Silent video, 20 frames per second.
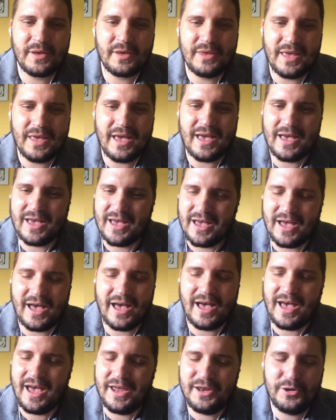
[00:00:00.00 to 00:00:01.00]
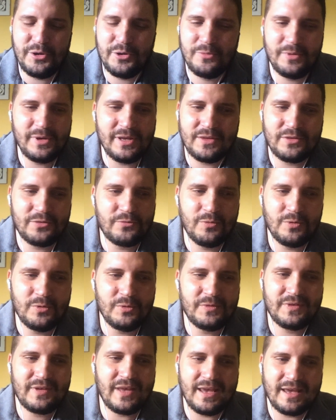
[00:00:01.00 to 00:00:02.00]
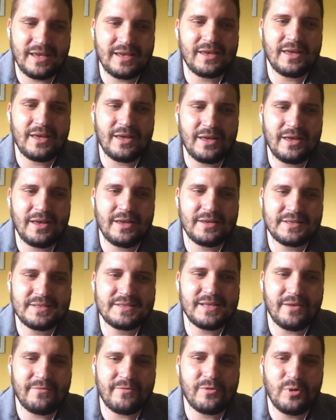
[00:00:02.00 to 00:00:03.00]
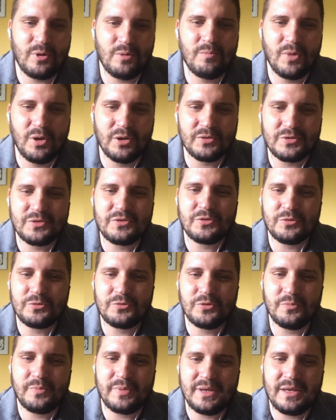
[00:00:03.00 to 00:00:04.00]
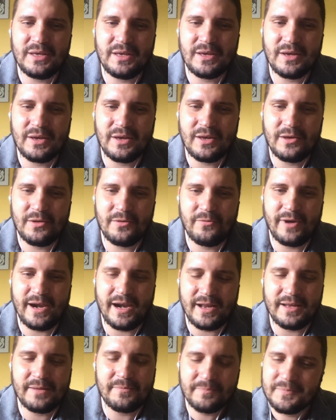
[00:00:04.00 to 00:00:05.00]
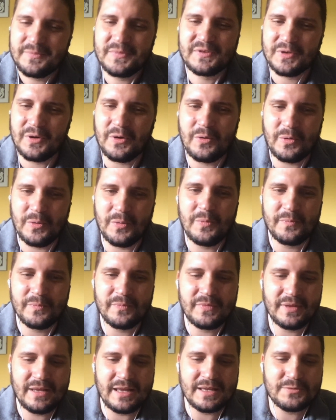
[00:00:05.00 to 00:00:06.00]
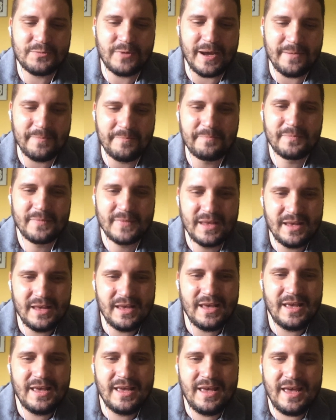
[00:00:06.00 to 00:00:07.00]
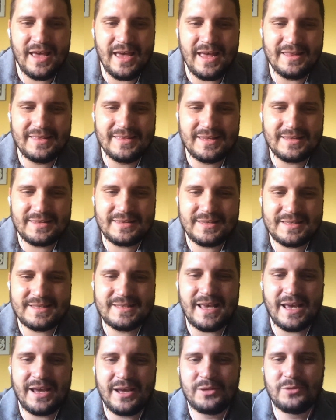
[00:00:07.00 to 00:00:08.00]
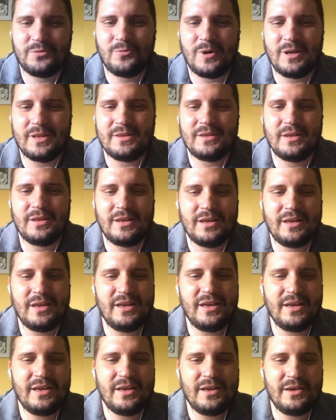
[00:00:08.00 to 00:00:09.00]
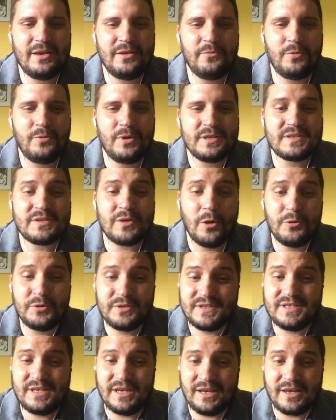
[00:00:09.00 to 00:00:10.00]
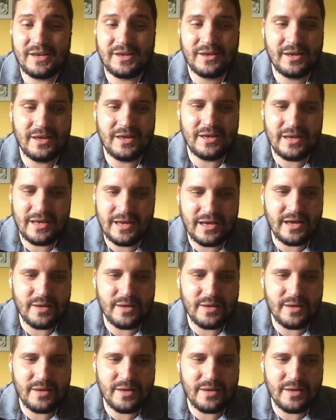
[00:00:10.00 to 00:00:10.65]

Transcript: Yeah, I knew it will take several months to be ready. So that's why. And the second one was hosting a